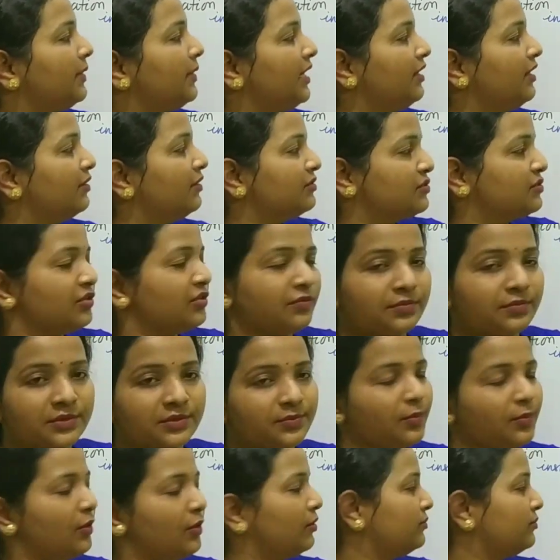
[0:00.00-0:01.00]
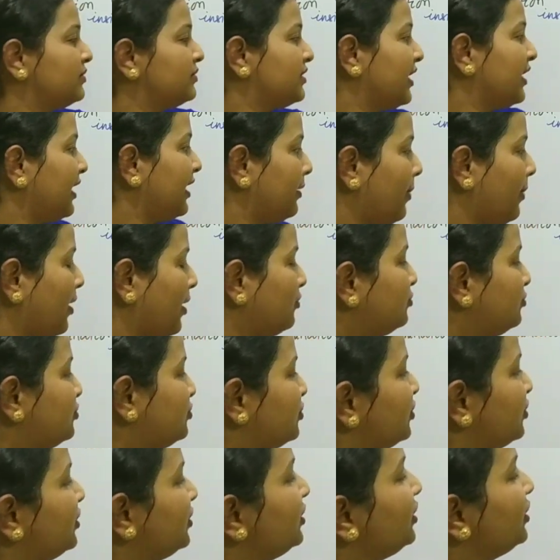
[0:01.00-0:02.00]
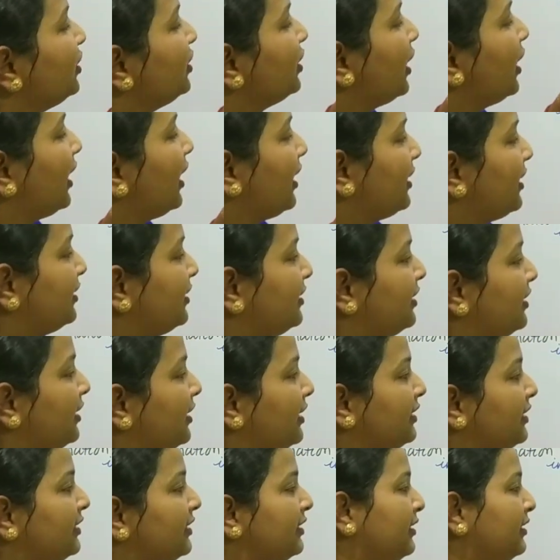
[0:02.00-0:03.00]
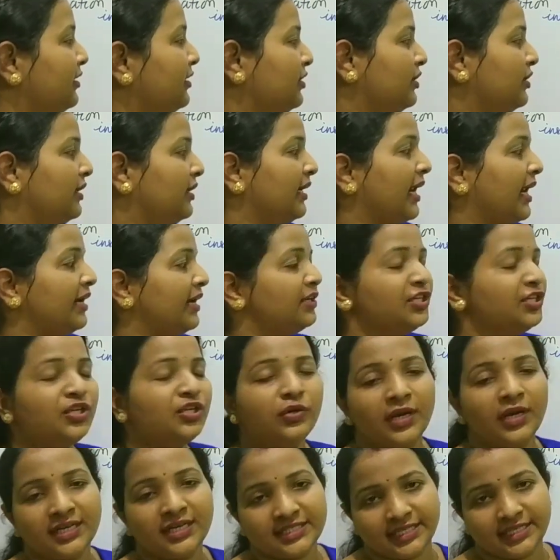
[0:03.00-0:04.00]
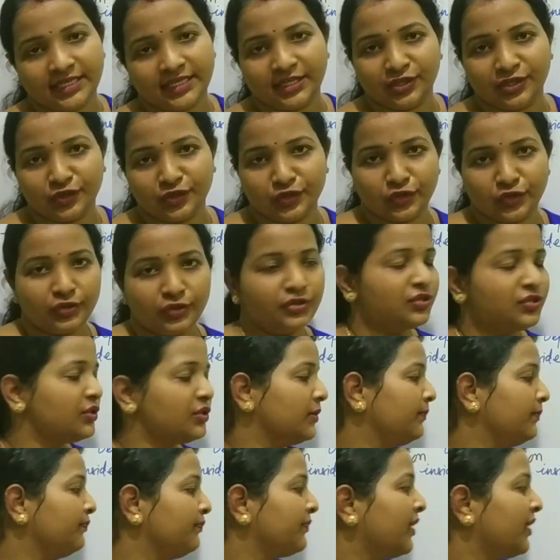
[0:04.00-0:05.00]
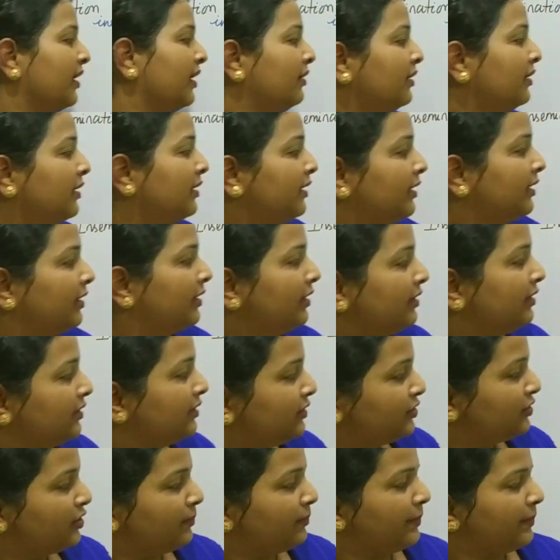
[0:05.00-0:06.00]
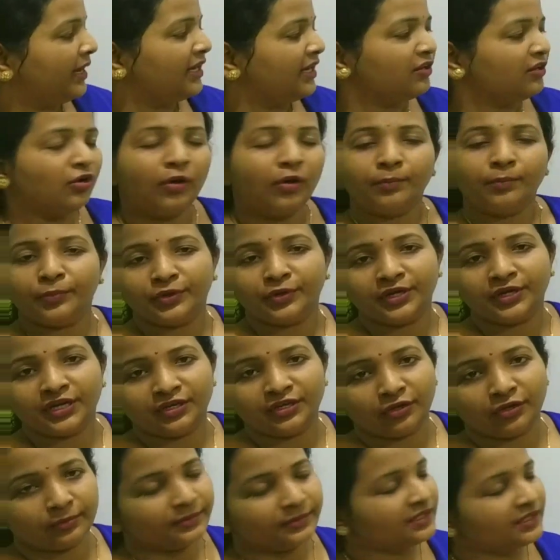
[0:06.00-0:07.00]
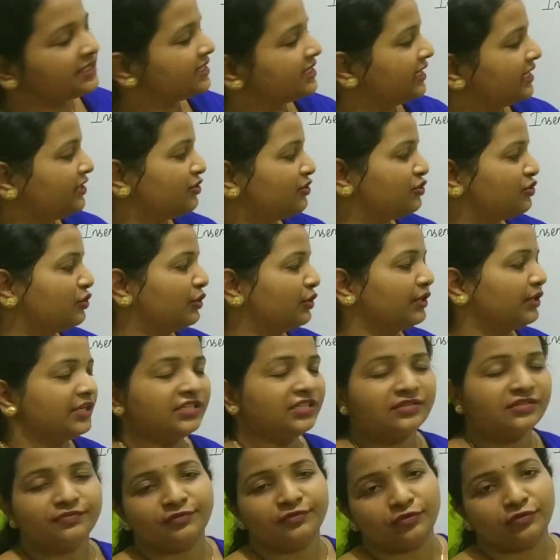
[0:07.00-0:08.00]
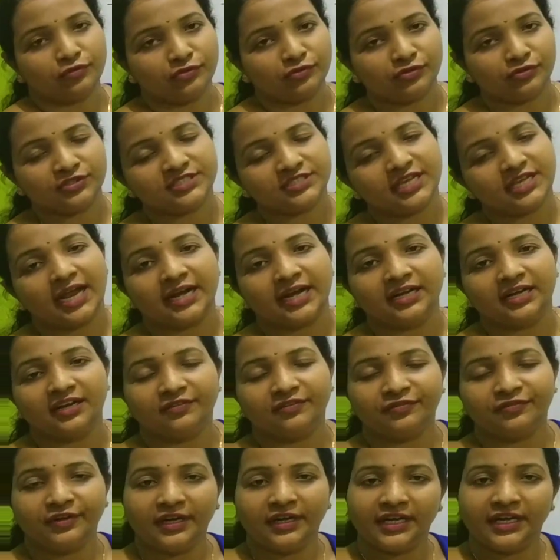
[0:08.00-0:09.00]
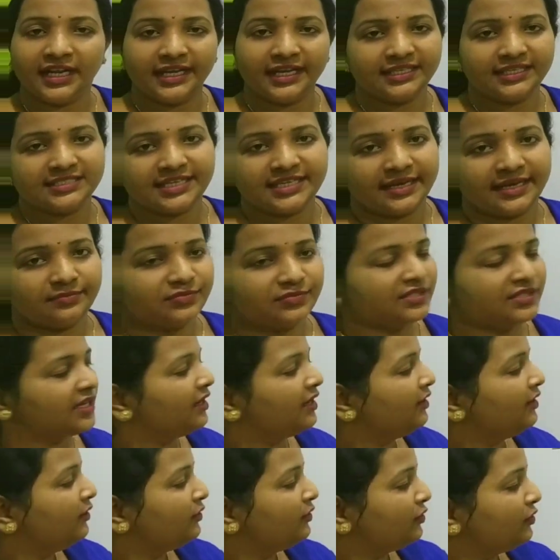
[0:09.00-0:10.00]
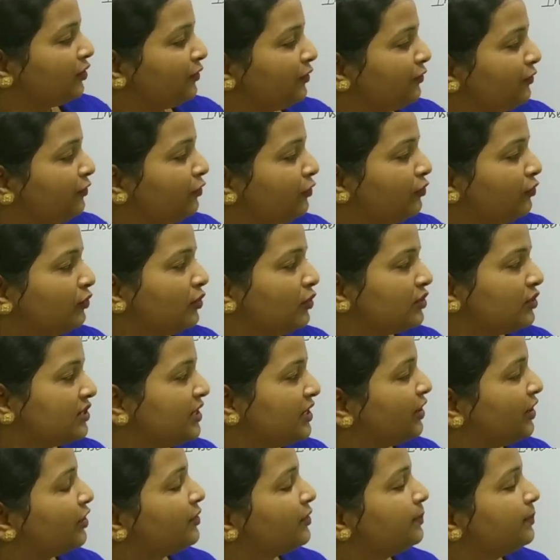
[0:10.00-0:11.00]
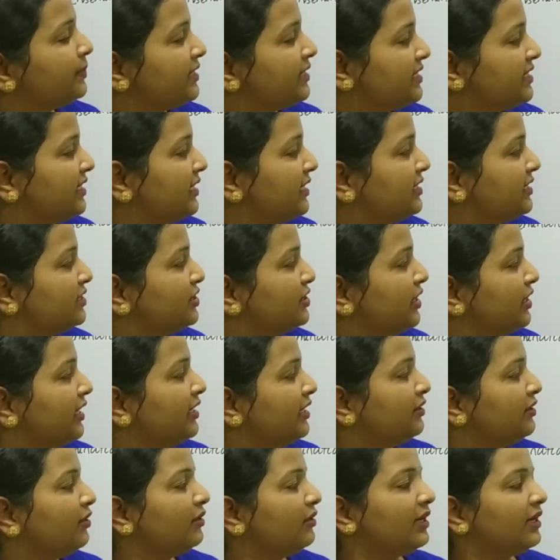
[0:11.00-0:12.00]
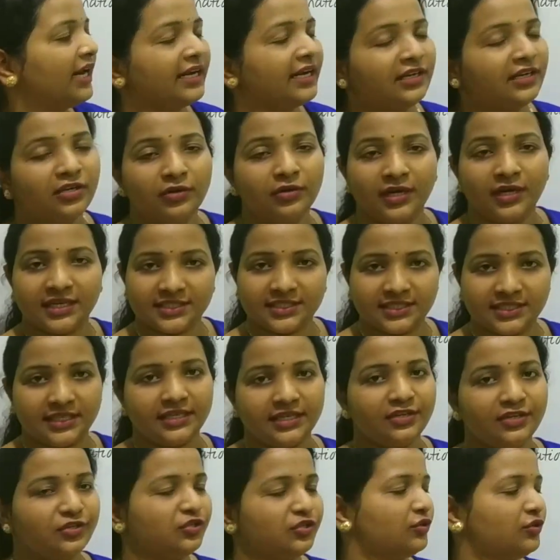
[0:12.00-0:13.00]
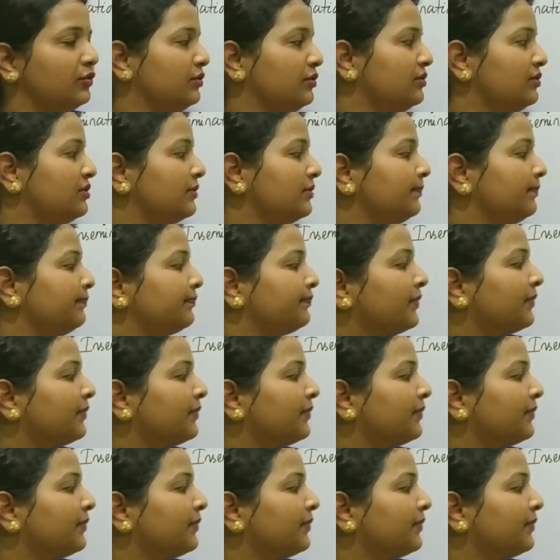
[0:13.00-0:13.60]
millions of sperms about, and glandular secretions. The main component of this secretion is fructose and different enzymes. The fructose here present in the glandular secretions